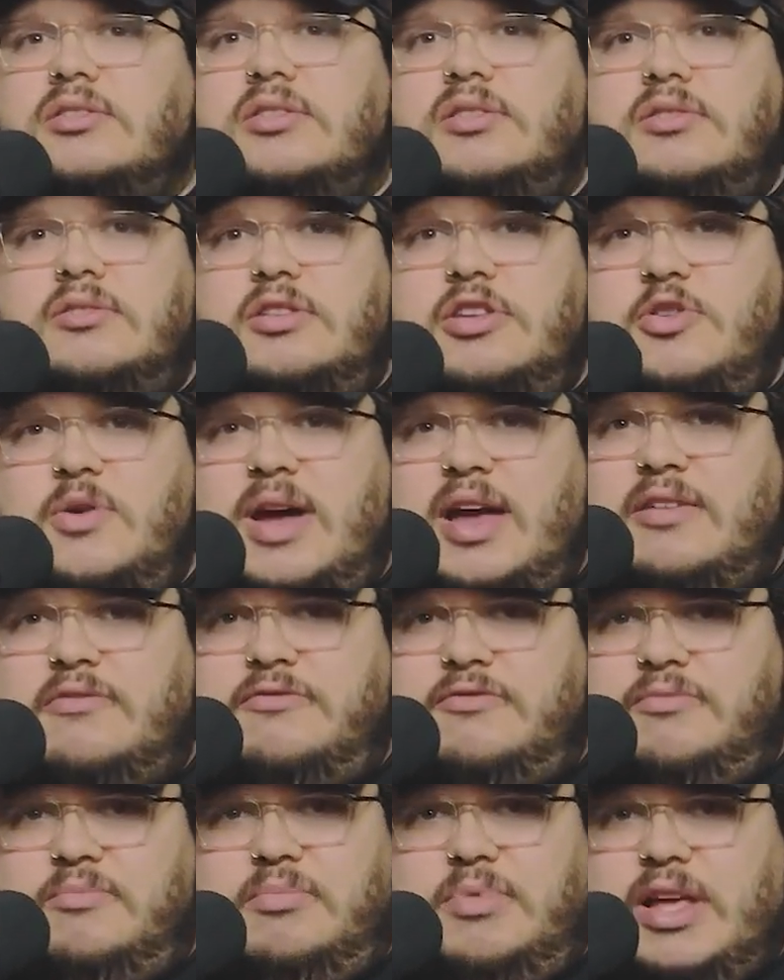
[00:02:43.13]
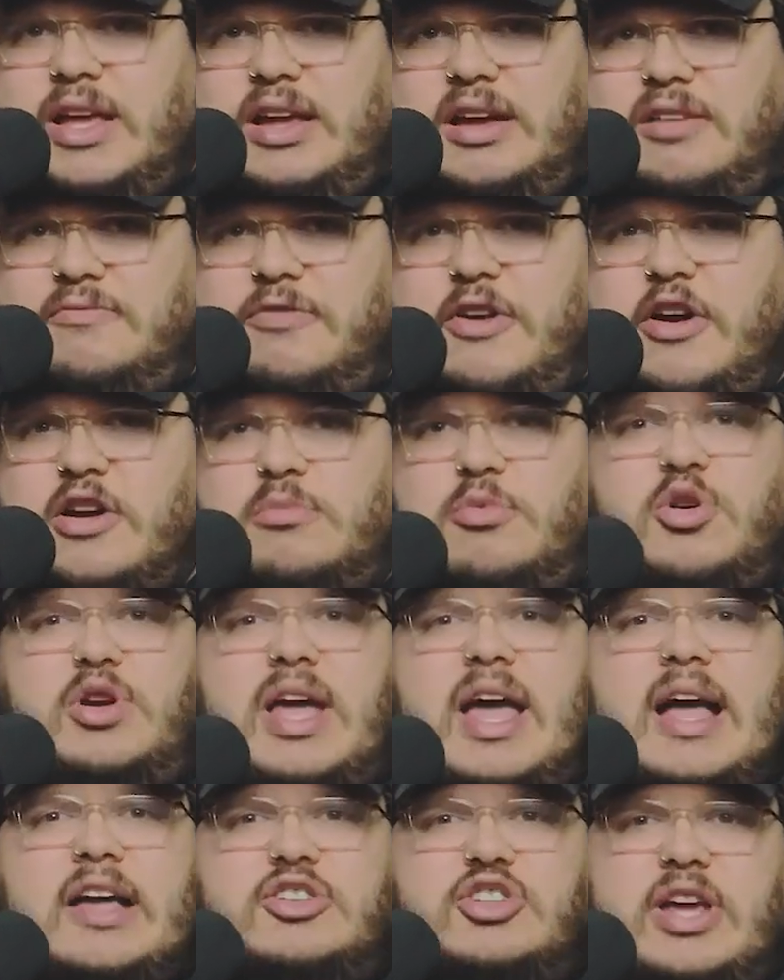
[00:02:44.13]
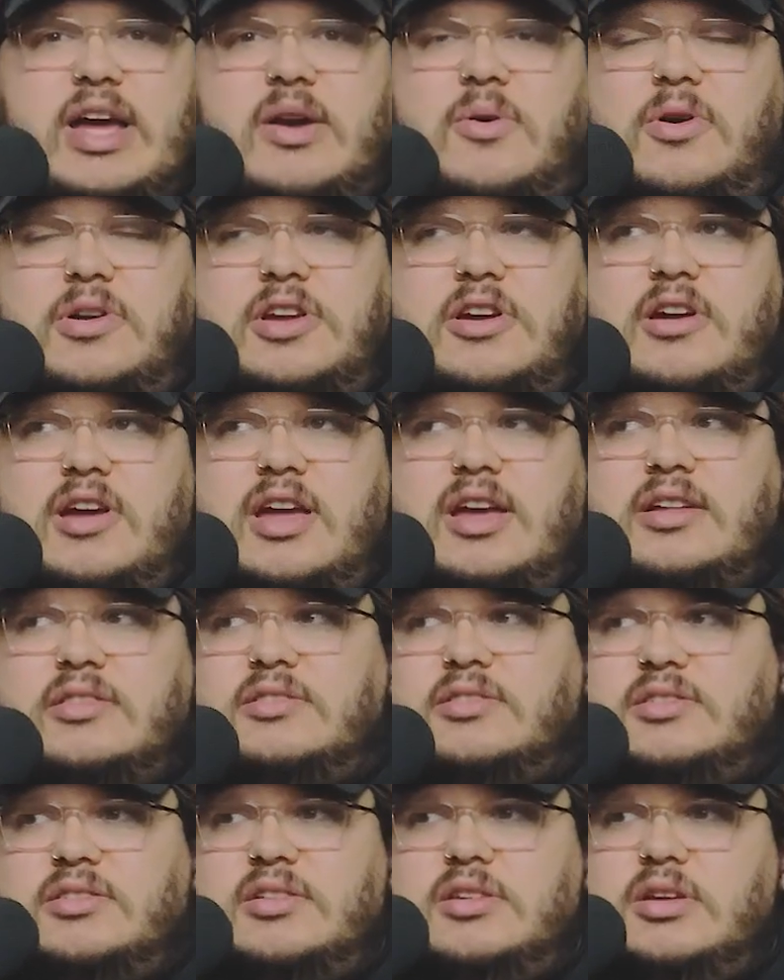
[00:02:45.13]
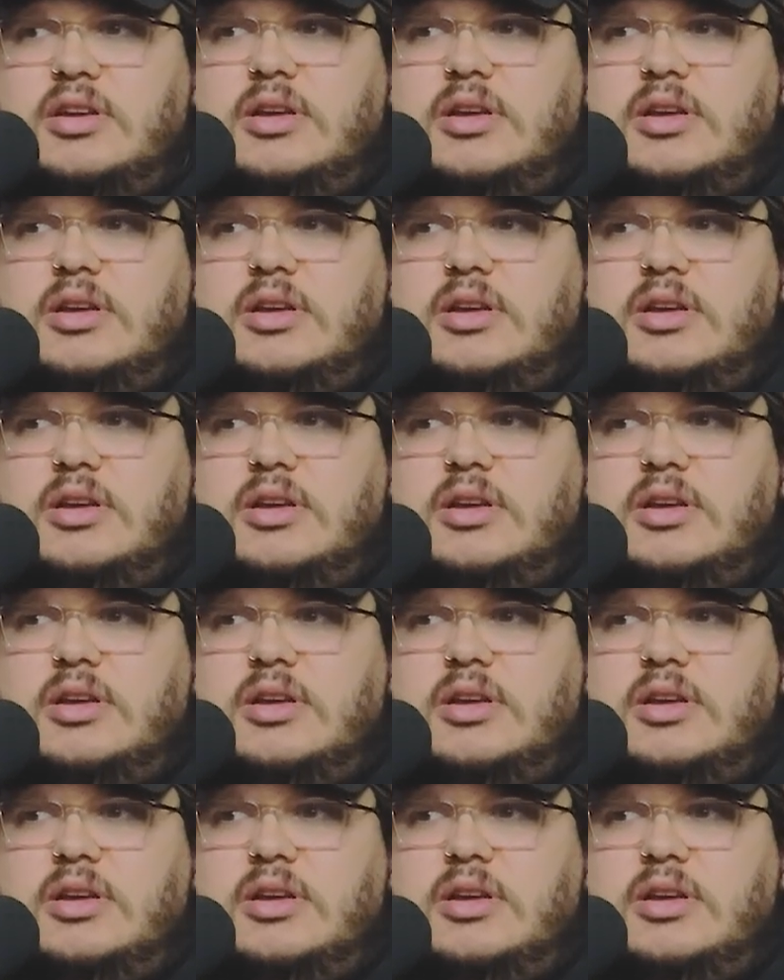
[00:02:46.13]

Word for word: You have like a veritable cash cow on your hands.